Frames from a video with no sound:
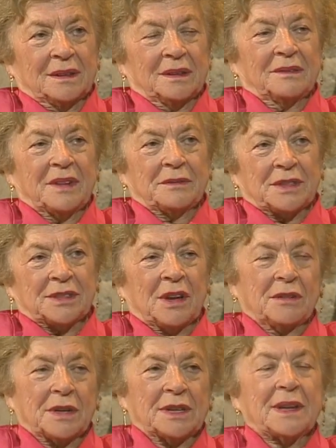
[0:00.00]
When it was
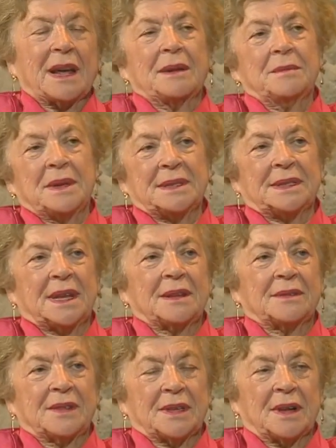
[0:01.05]
our time, he
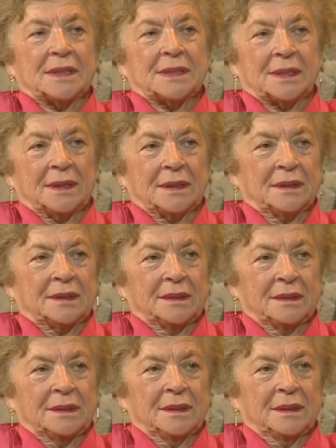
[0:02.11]
stayed with us.
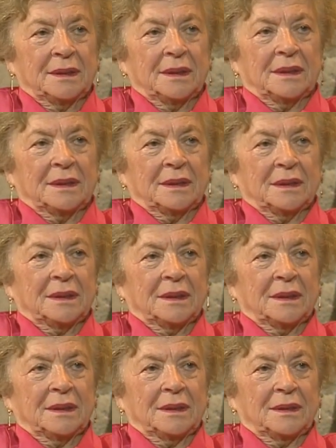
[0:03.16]
W
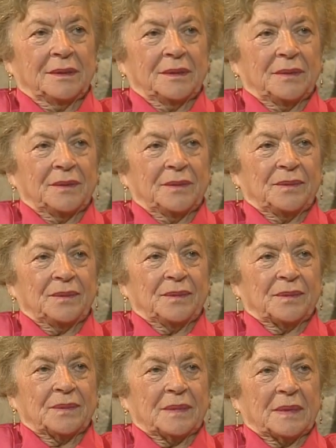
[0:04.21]
were there any grandparents
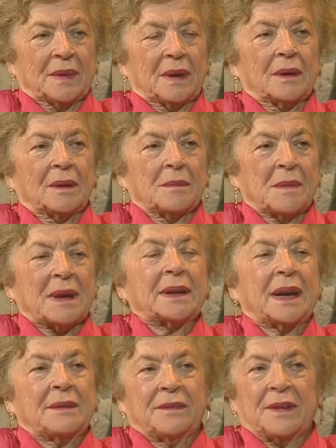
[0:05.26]
also? Uh, my
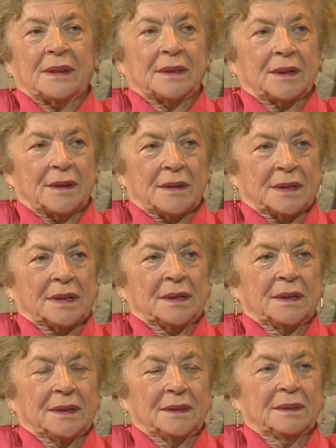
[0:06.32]
grandfather only.
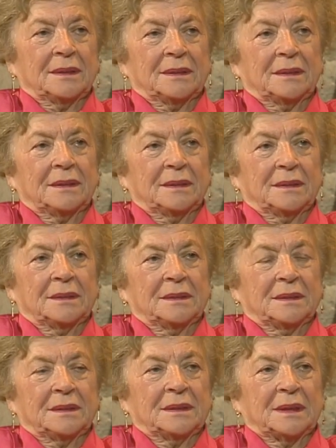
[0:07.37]

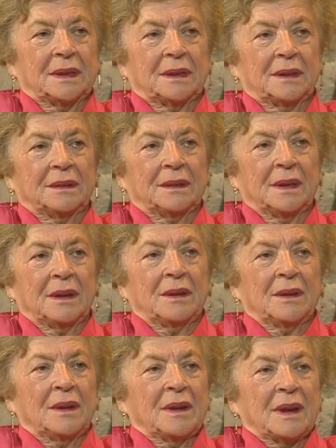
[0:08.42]
Was yeah. he
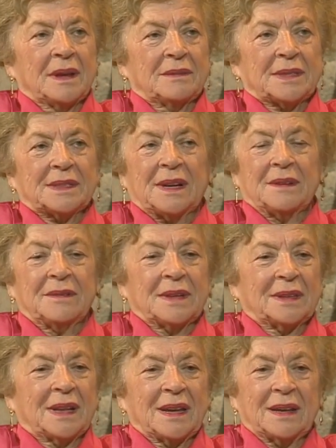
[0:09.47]
living there? He was too?
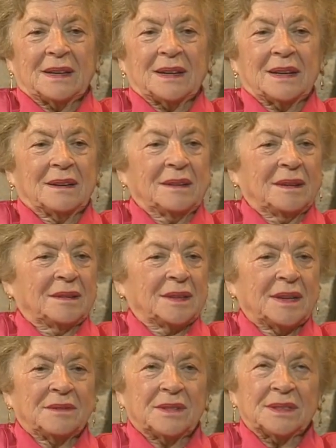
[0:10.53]
living there, and
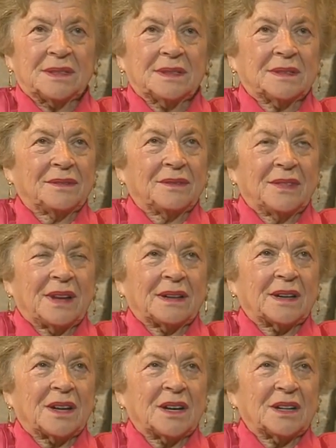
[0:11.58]
he was very
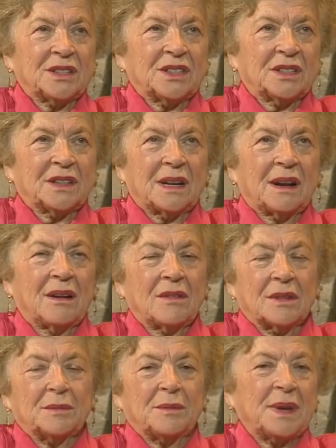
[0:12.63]
religious, a
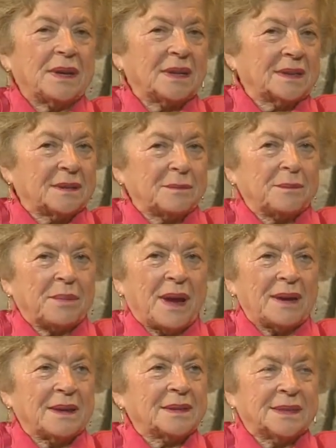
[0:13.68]
long beard,
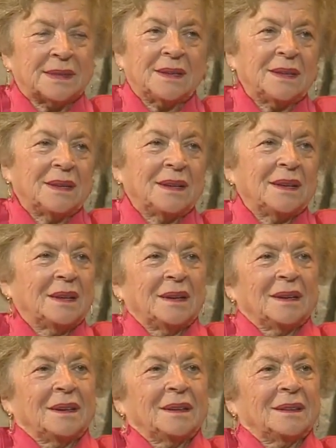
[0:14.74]
impious.
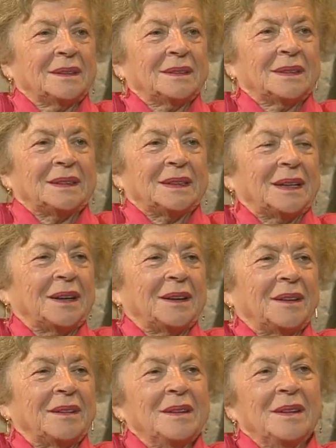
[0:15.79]
And uh,